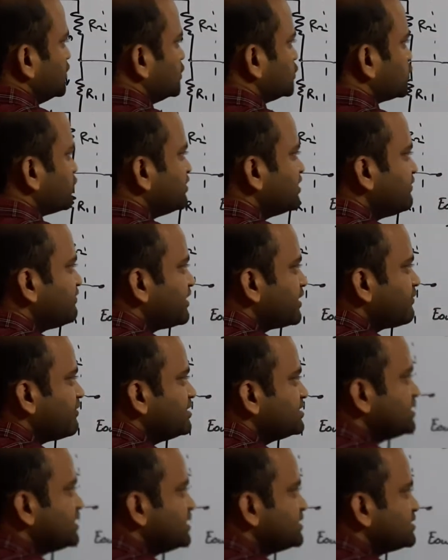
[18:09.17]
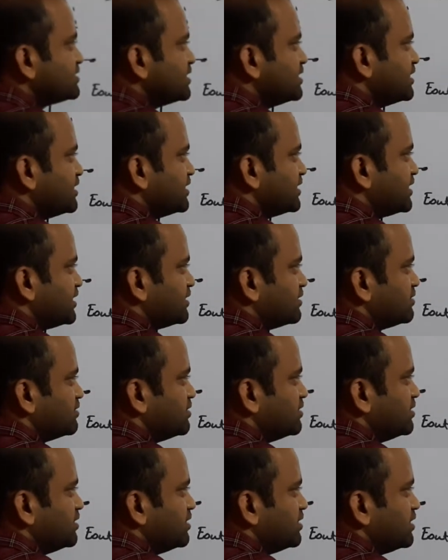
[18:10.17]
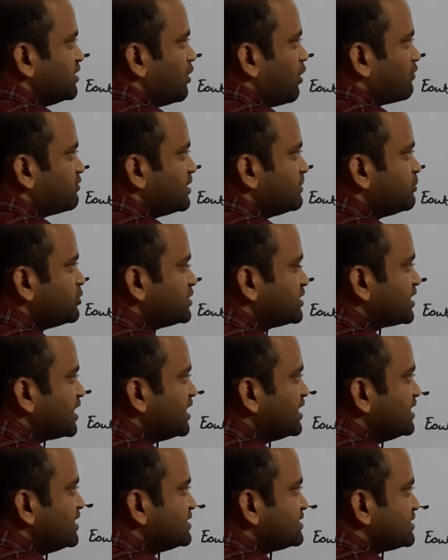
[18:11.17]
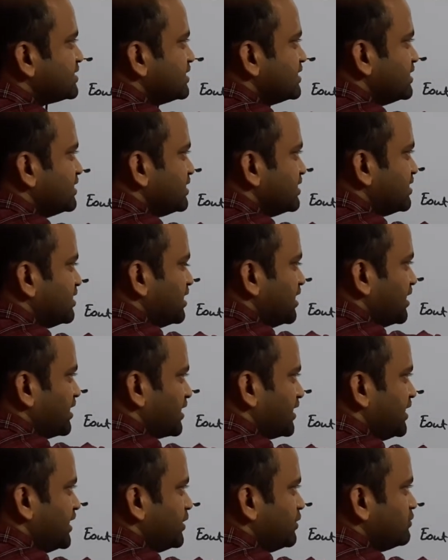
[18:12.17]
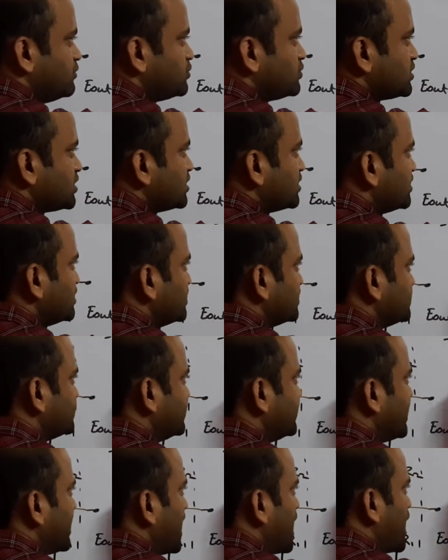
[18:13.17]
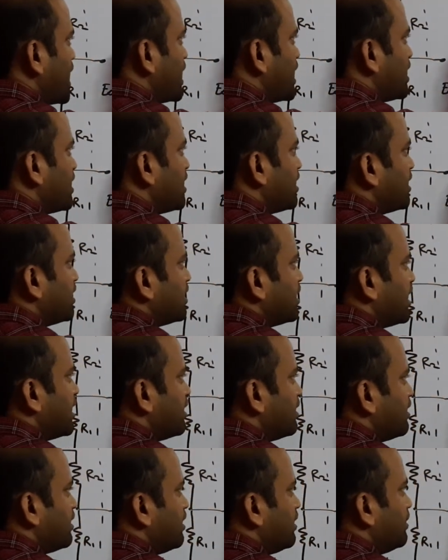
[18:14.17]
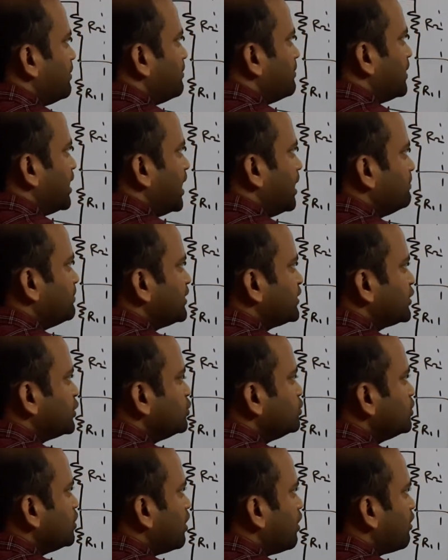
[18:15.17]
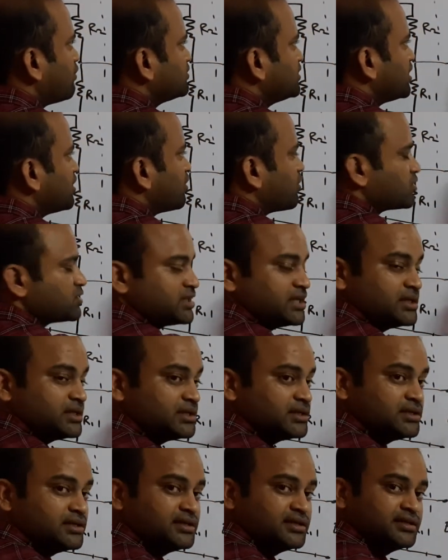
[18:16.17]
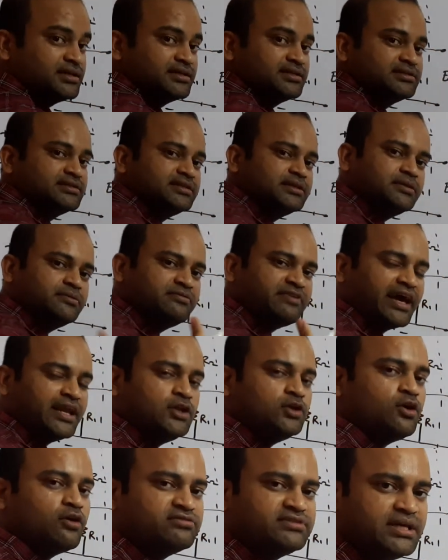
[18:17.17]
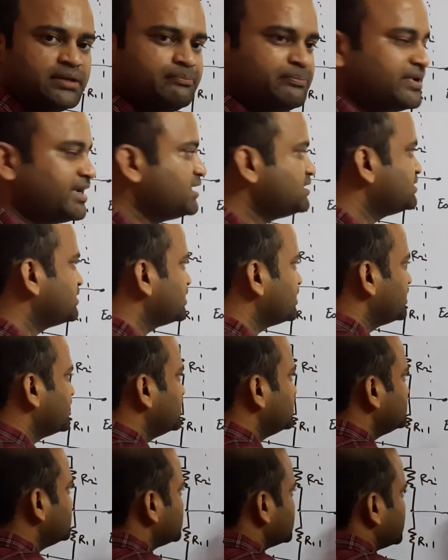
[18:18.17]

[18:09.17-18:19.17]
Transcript: So when the frequencies of the input signal is reduced, the amplitude of the value of the impedance is